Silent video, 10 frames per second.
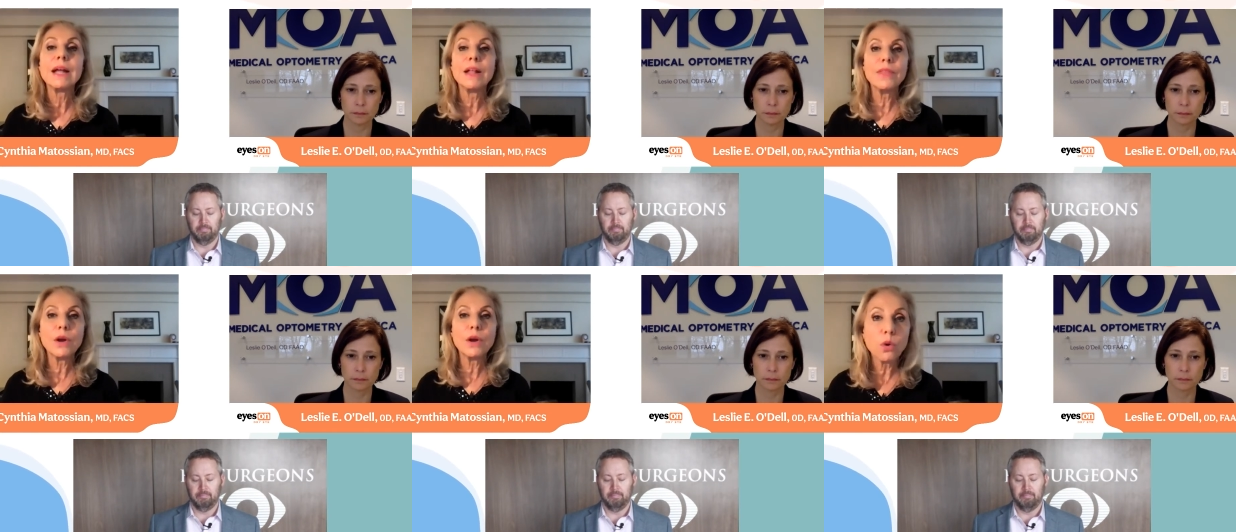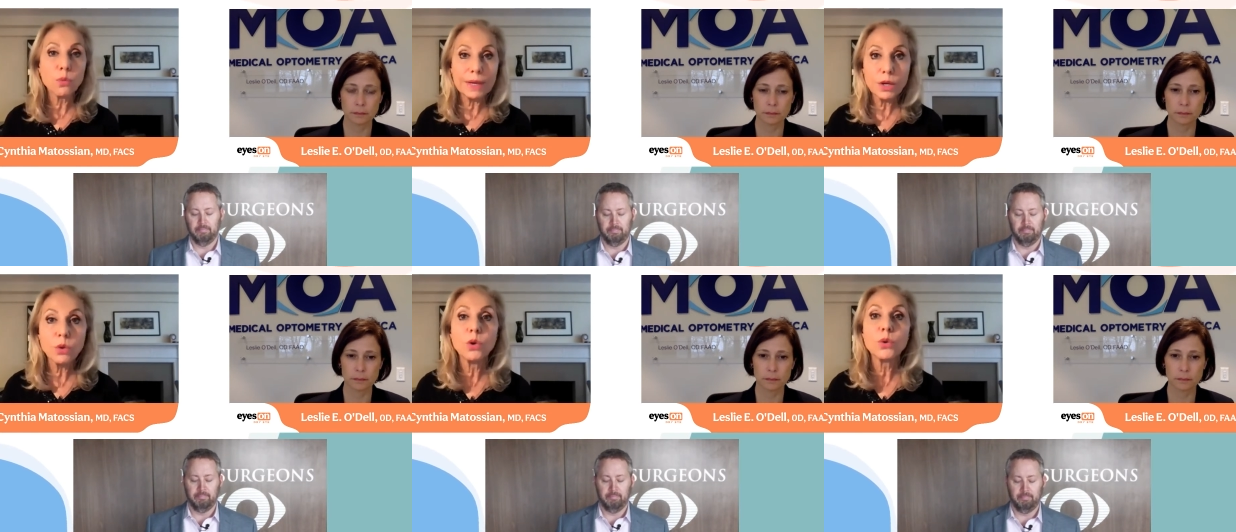Speaker 1: They're
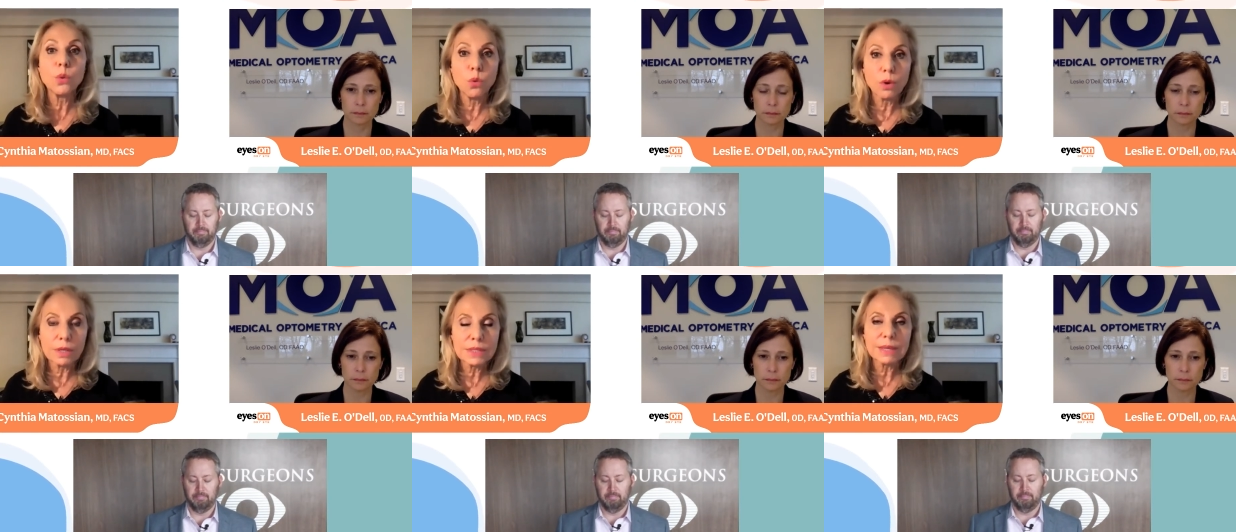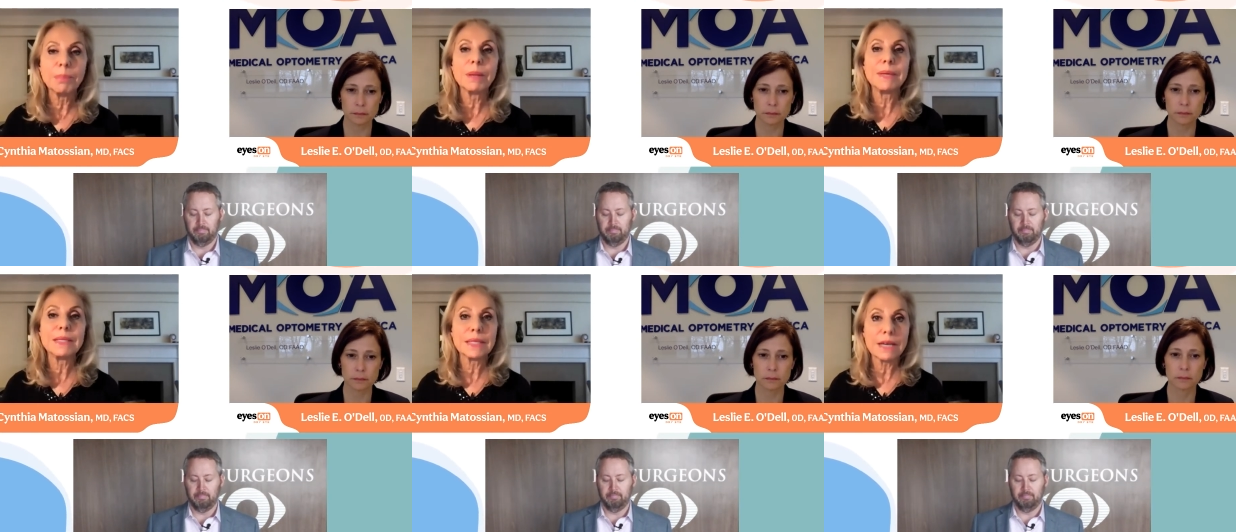already on oral
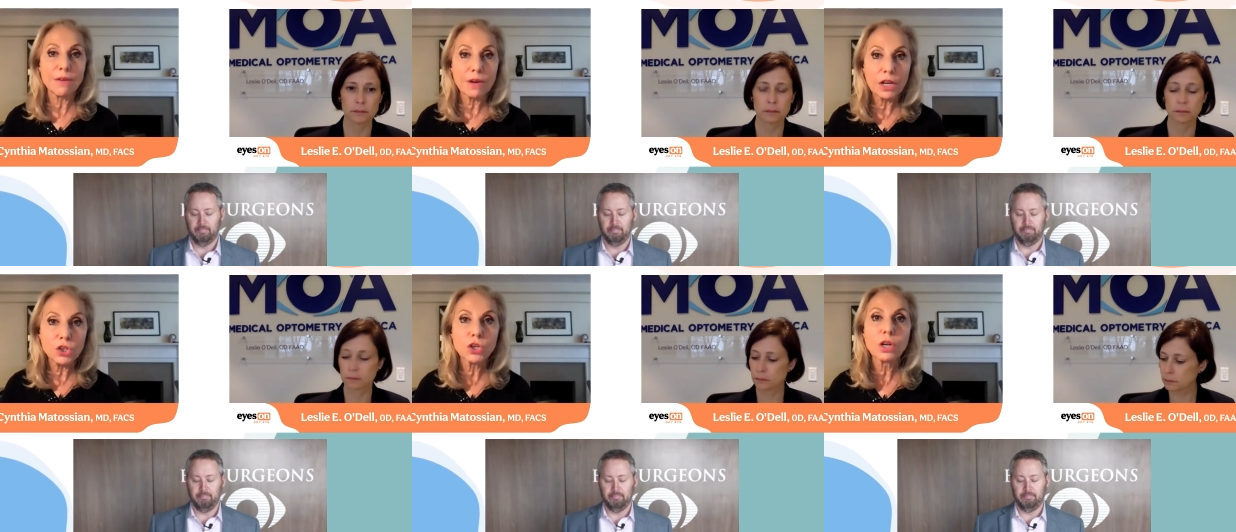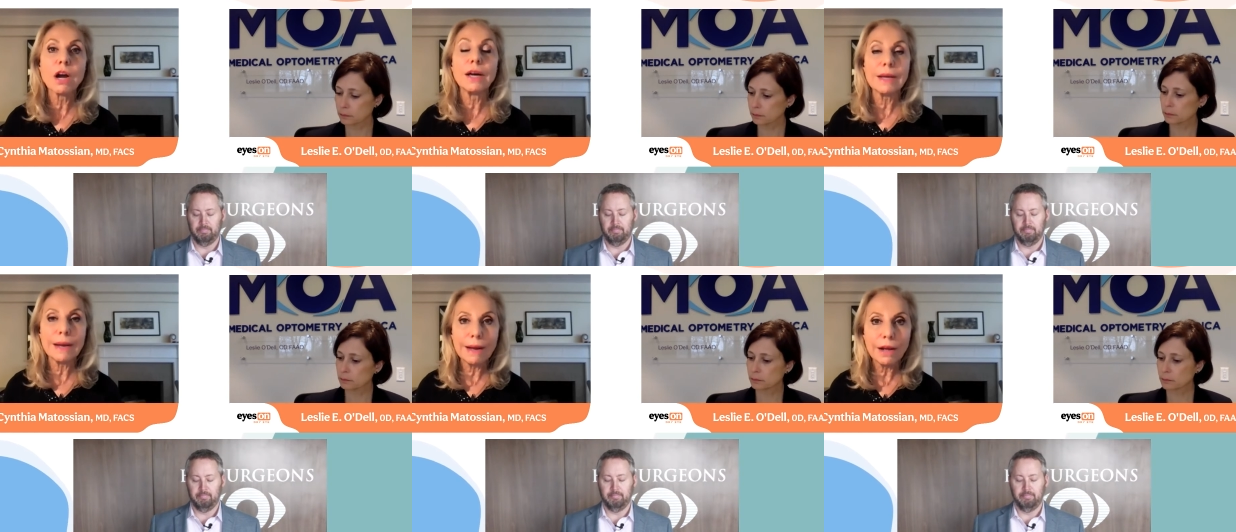supplements and have
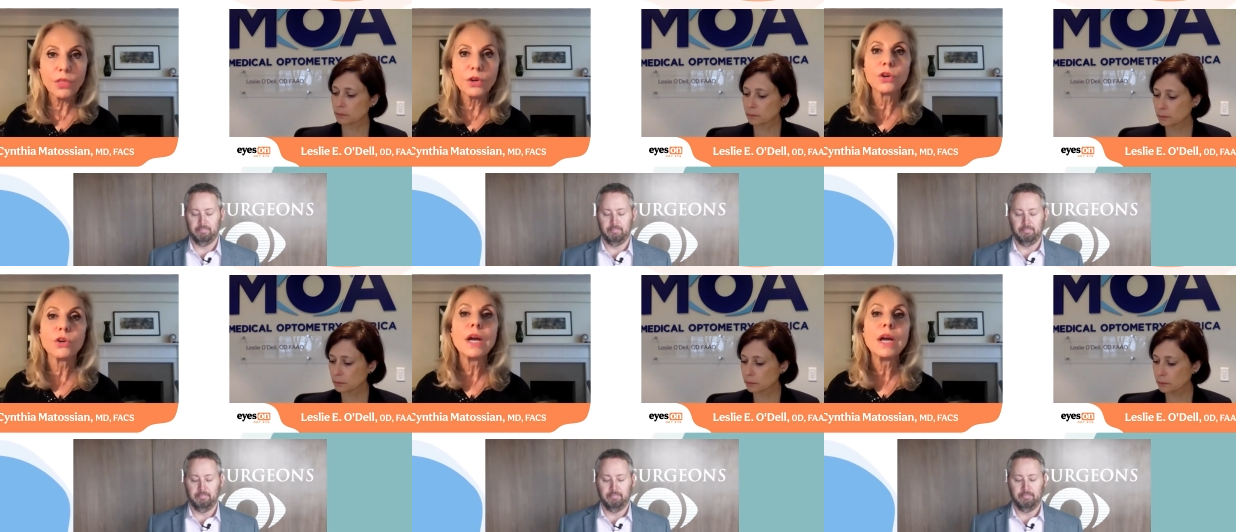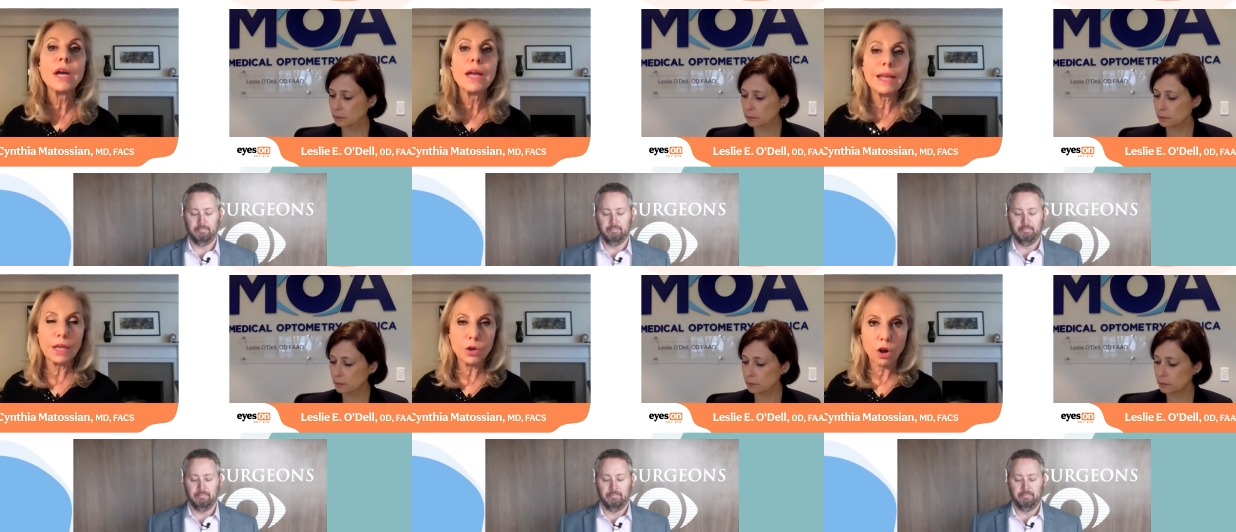undergone other
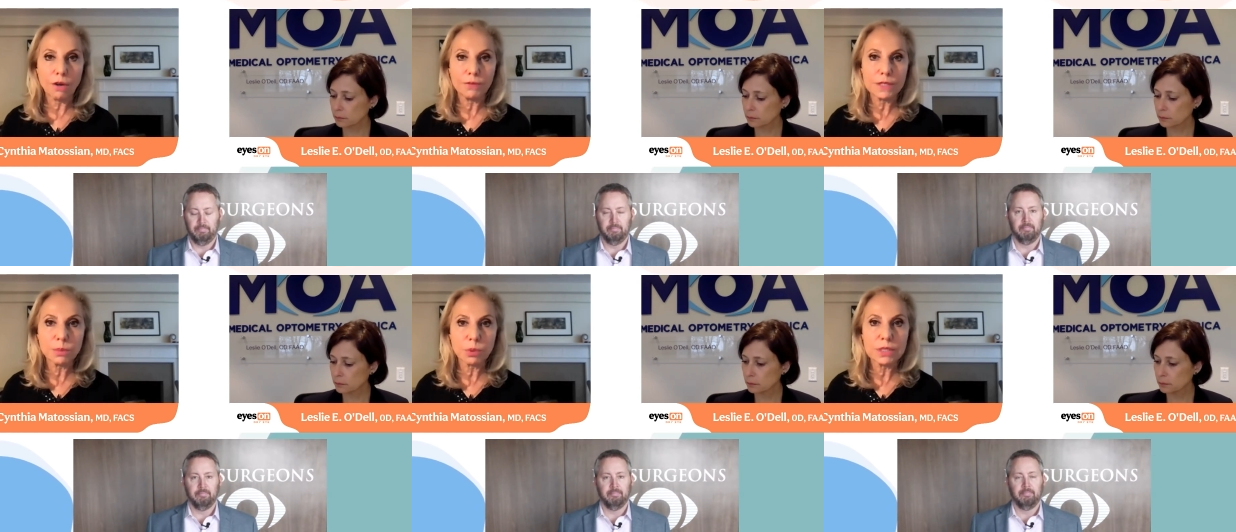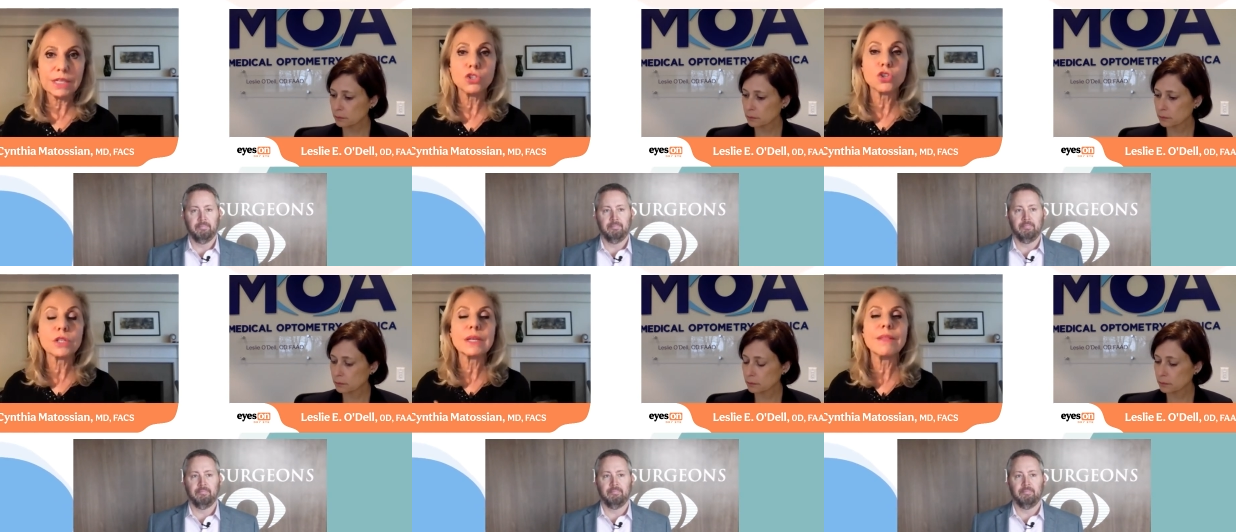in office
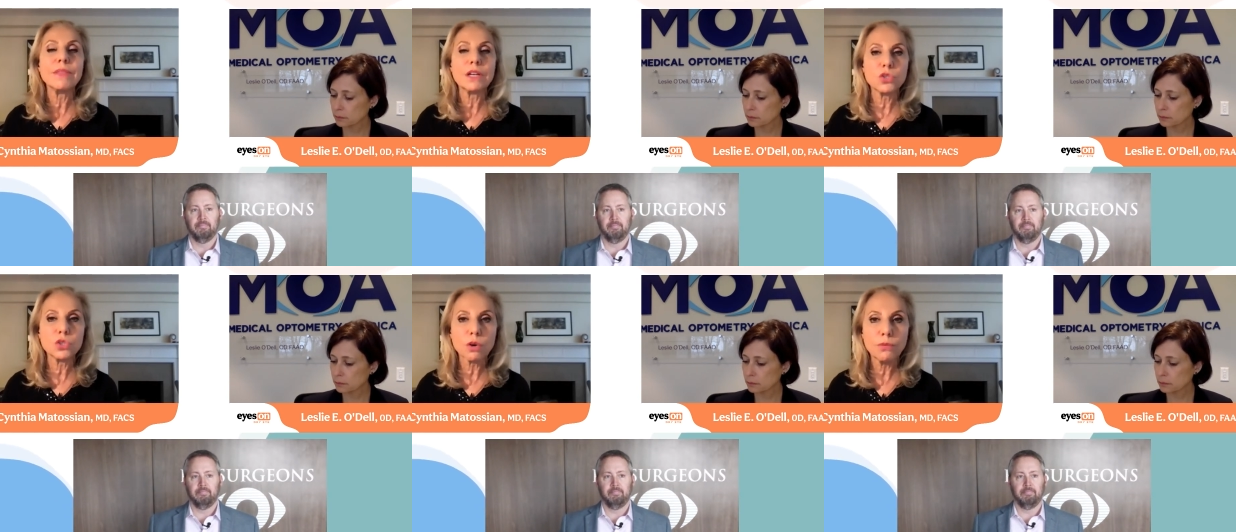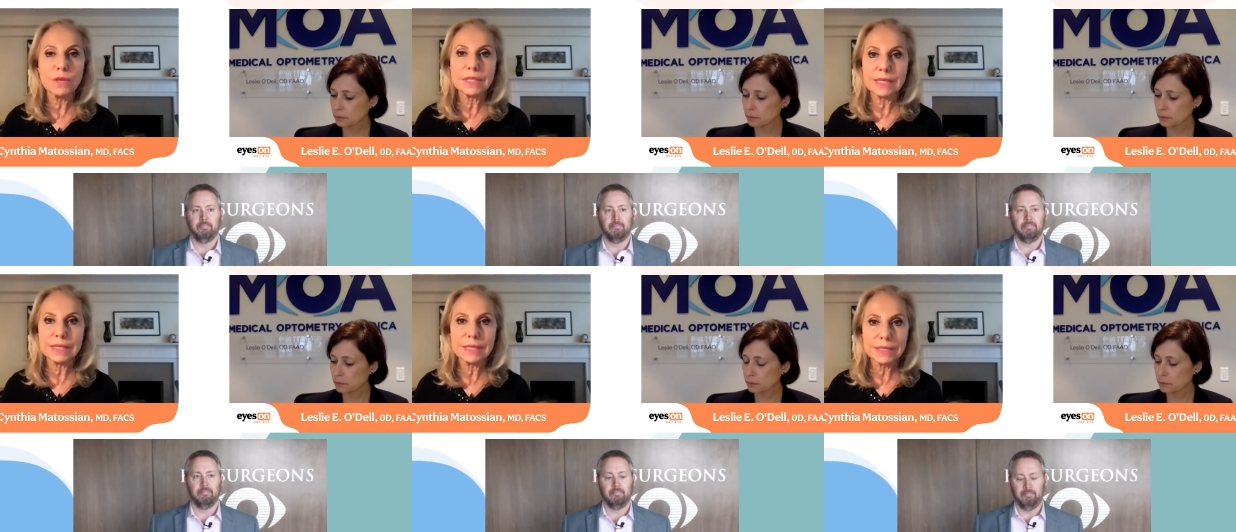procedures and their surface
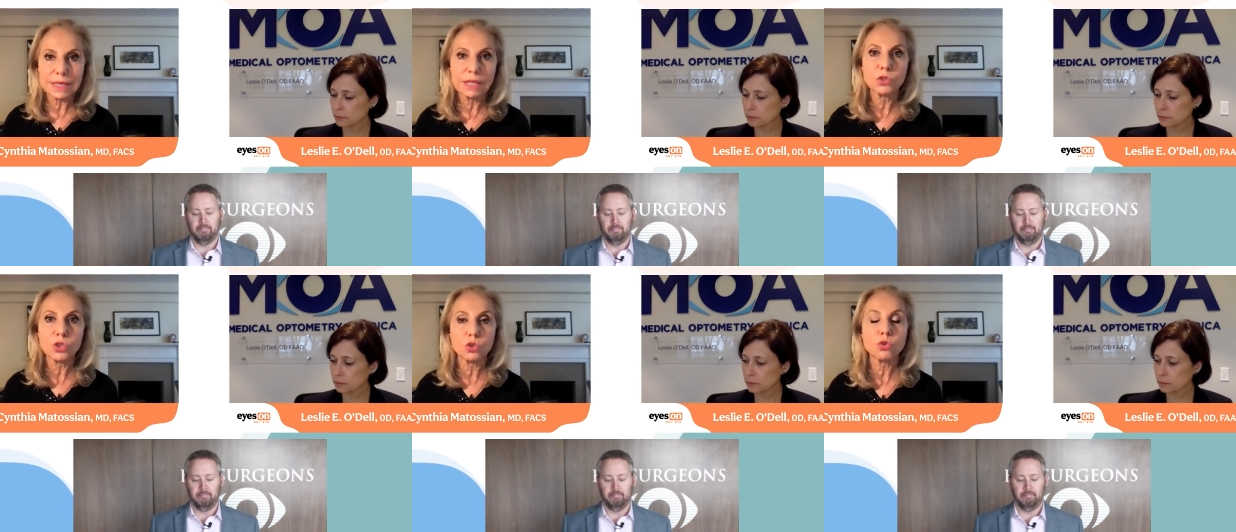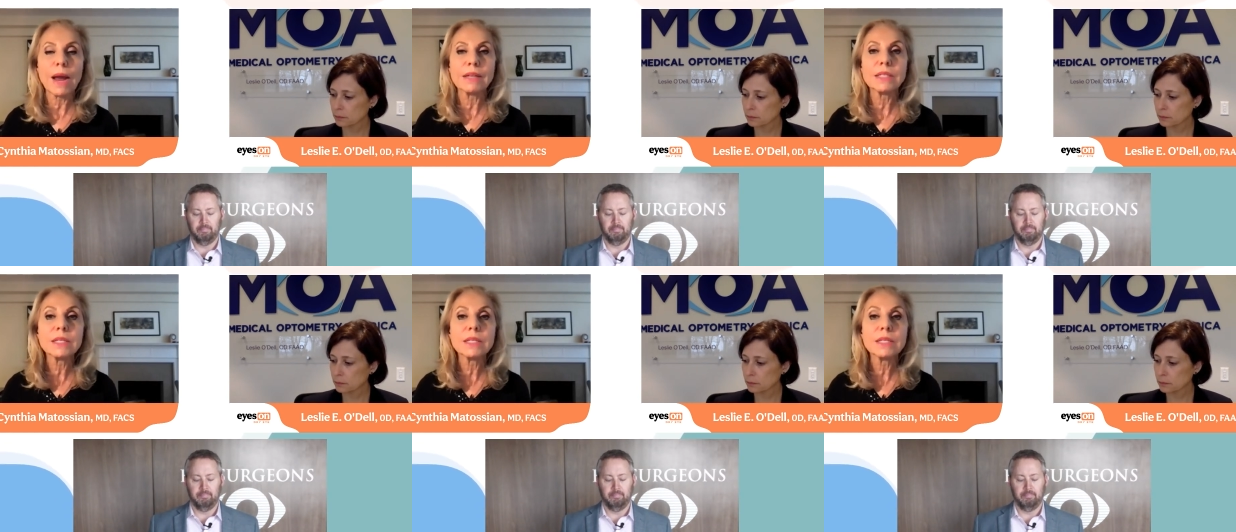is still stressed.